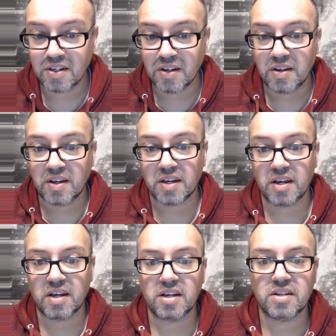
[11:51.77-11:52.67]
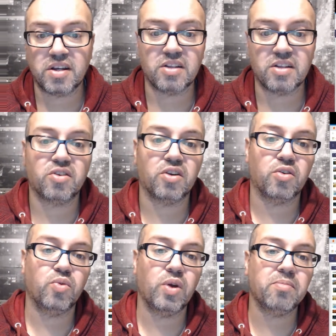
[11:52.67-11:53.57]
You can discard a
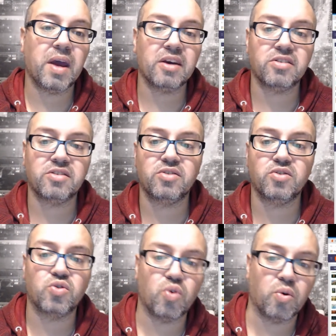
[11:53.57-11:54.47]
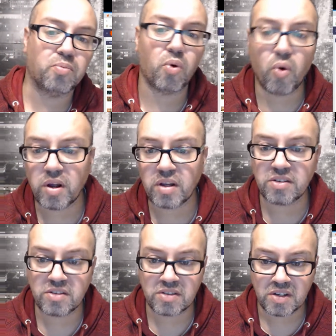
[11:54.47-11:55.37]
ringmaster to score
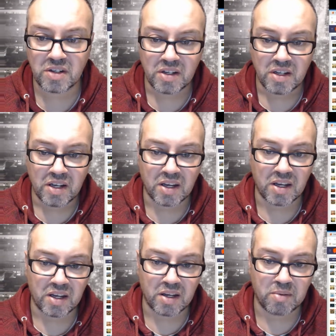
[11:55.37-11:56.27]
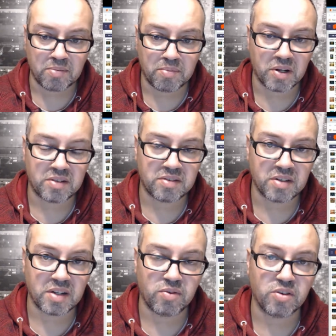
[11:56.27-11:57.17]
points, but
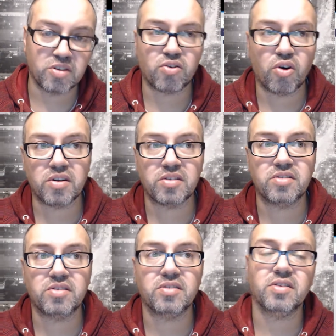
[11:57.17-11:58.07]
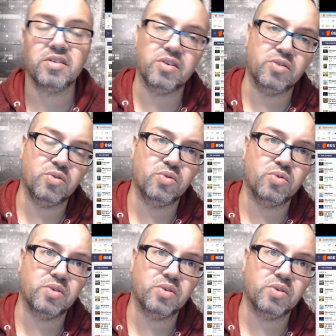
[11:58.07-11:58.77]
if you discard it, you